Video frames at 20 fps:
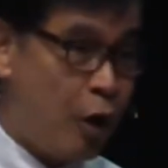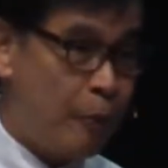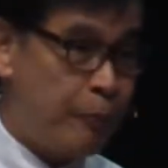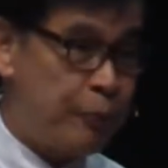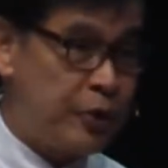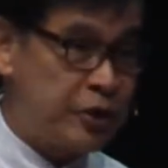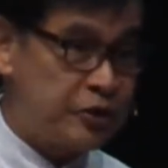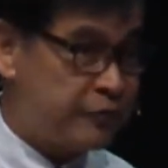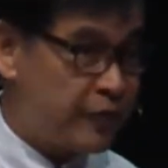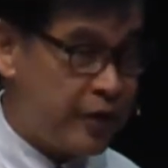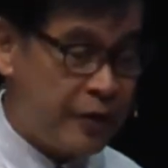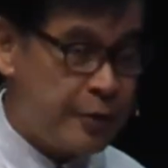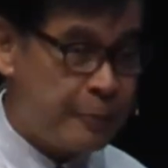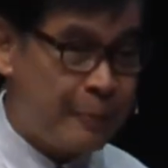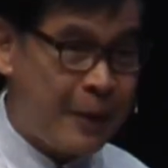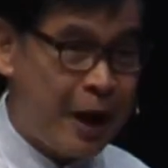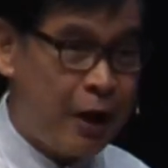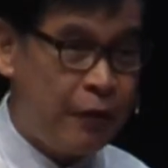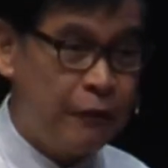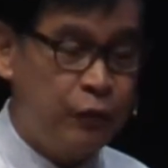operates very
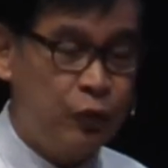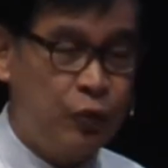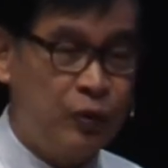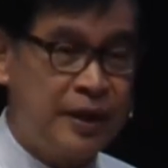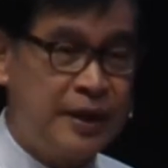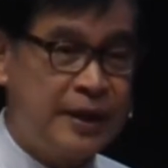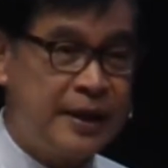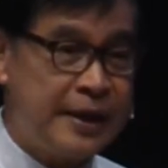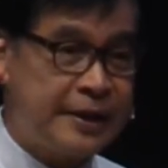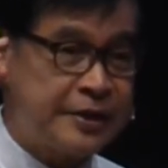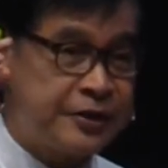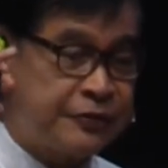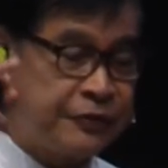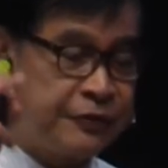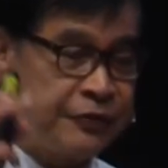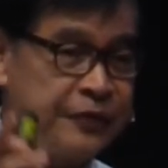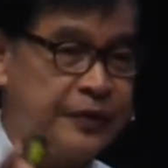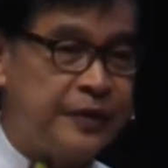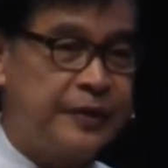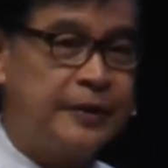powerfully is
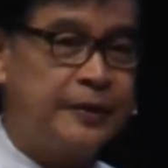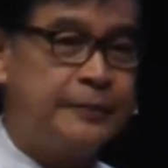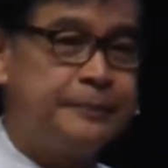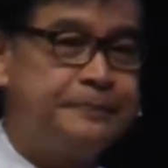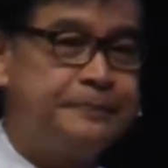fear.